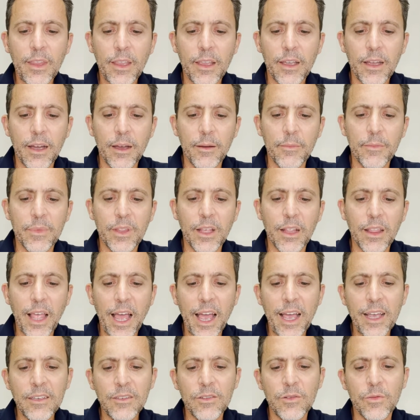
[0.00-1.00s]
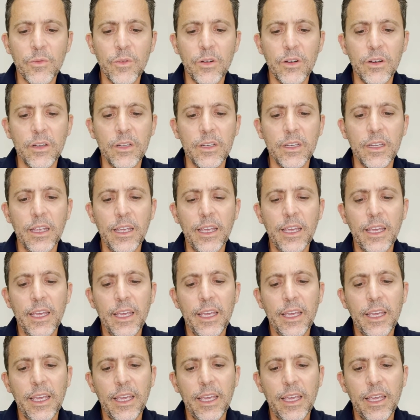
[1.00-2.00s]
The last one
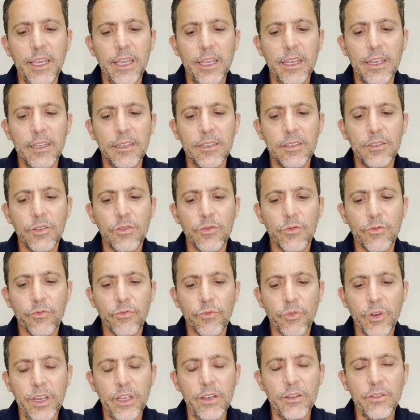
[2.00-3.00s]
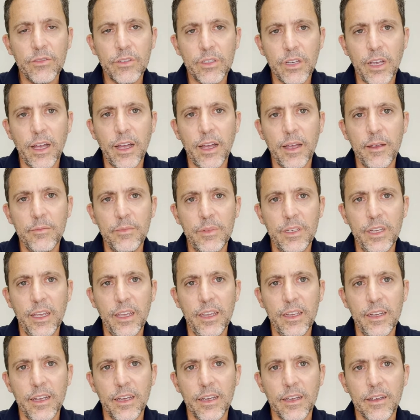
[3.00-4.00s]
is real-time
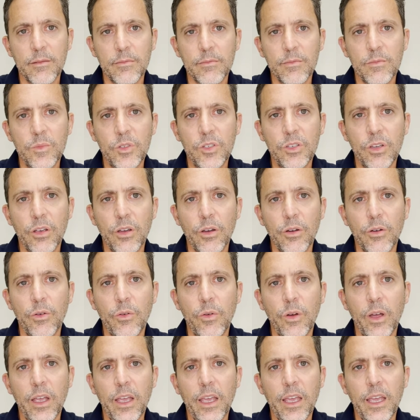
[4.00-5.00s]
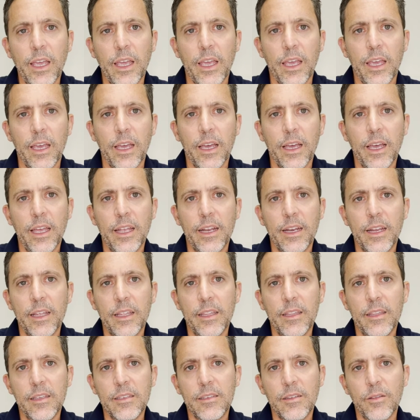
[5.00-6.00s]
data. So,
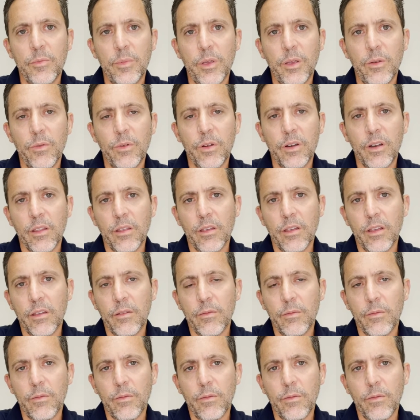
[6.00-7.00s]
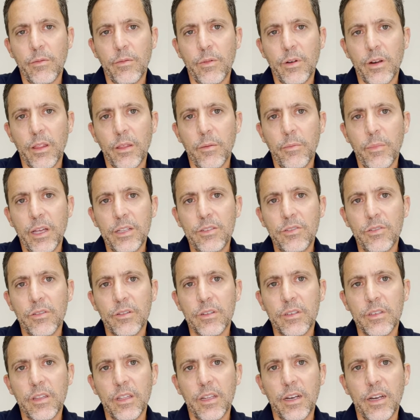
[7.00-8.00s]
and this will be one of the
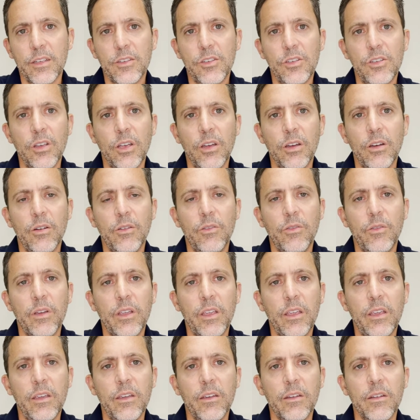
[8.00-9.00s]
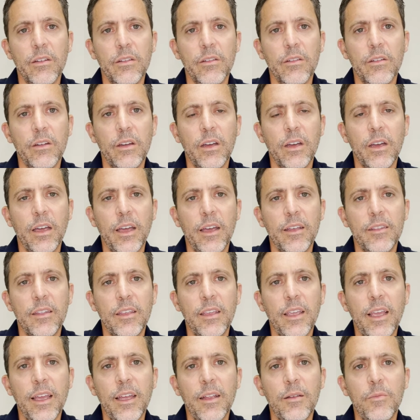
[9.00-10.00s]
metrics that I show here at
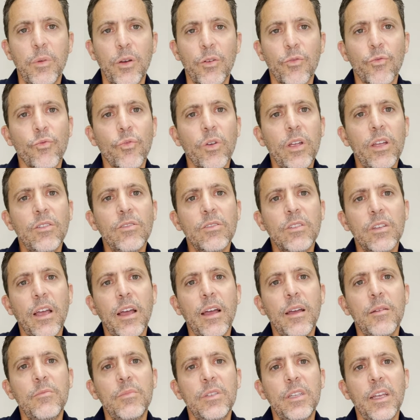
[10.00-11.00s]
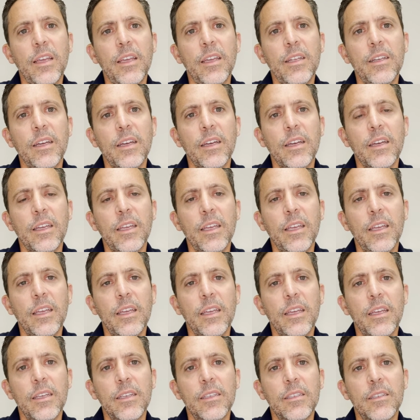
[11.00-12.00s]
the end. But real-time data
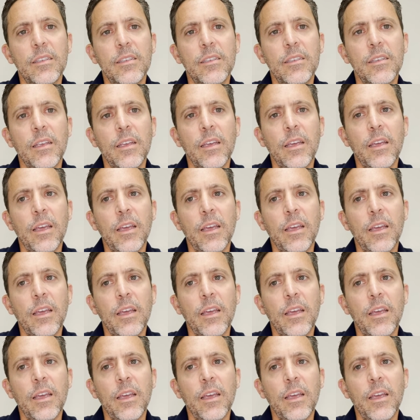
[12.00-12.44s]
is